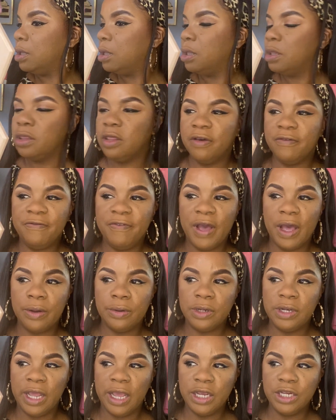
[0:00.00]
the
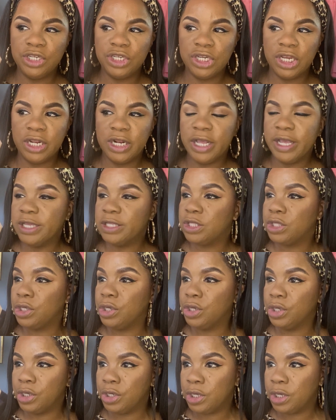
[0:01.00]
foundation is
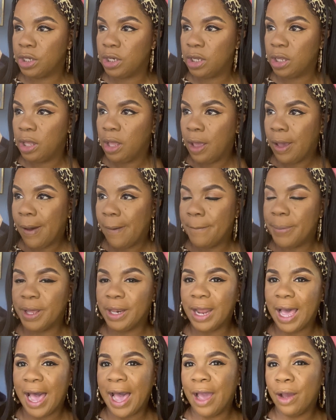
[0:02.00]
good,
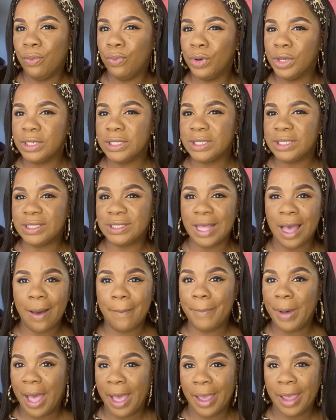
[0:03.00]
but I wouldn't
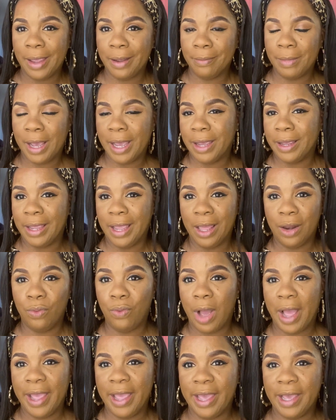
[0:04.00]
stop buying my
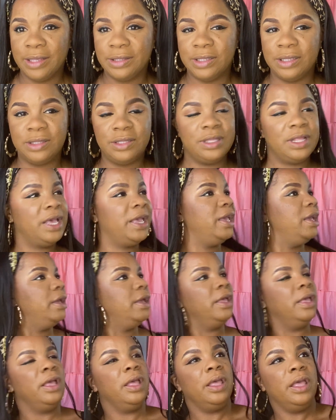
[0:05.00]
NYX. It's like,
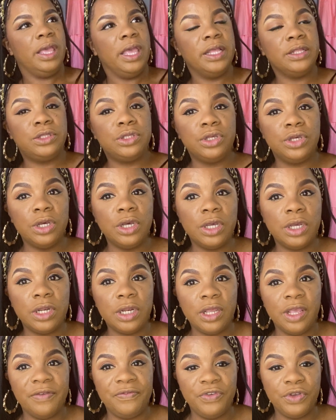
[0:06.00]
it's
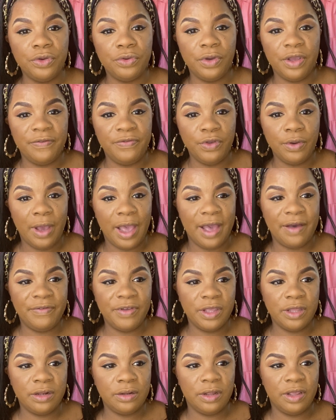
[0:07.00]
good. If you
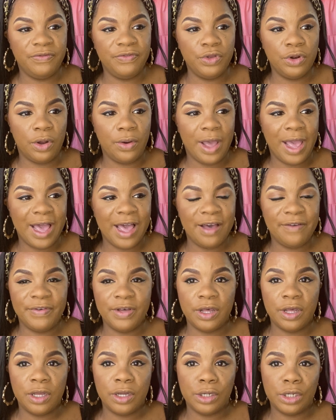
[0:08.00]
don't have
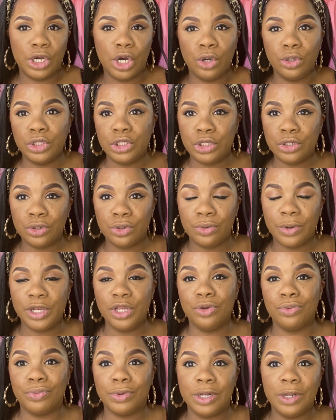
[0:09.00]
a go-to and
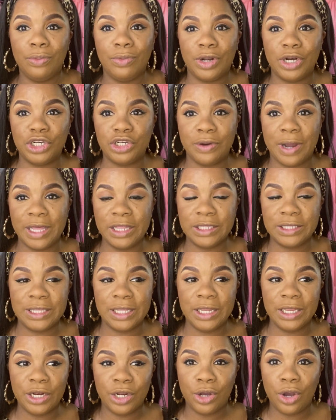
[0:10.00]
you really want to try the
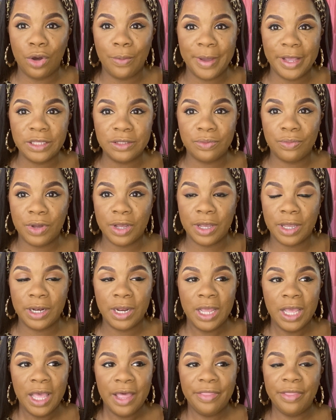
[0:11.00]
Selena Gomez
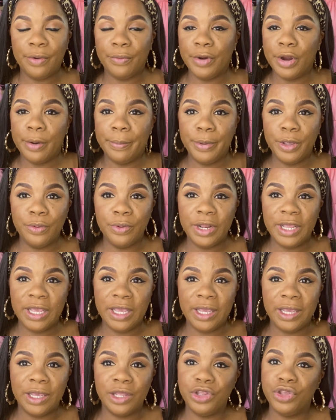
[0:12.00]
one, the Rare
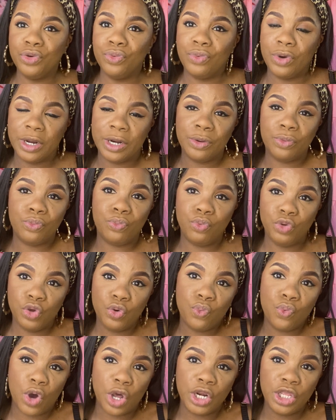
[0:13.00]
Beauty, and you want
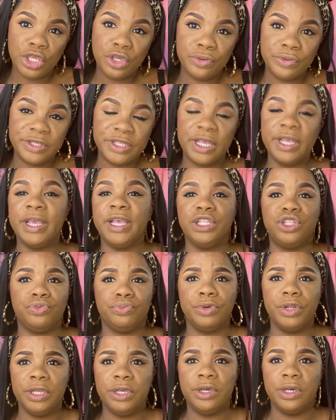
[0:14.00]
to use it, it's
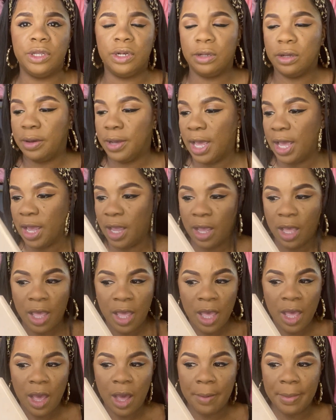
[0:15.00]
really good, okay?
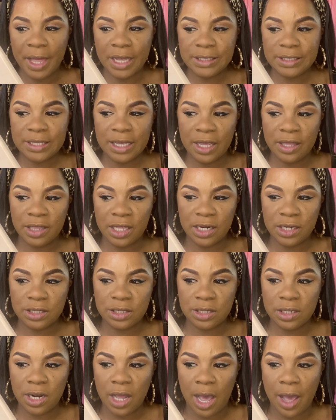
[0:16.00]
I'm not saying that
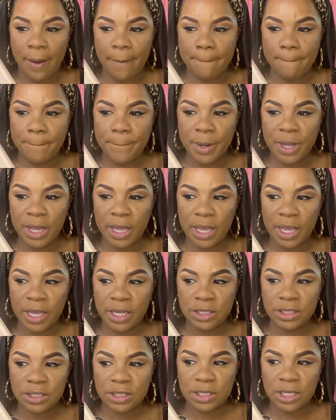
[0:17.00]
it's not,
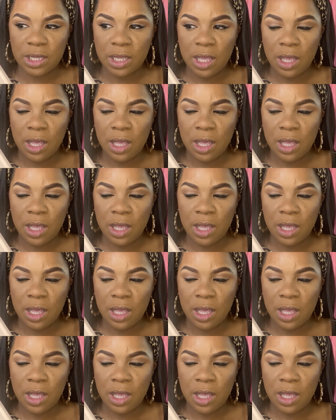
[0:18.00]
but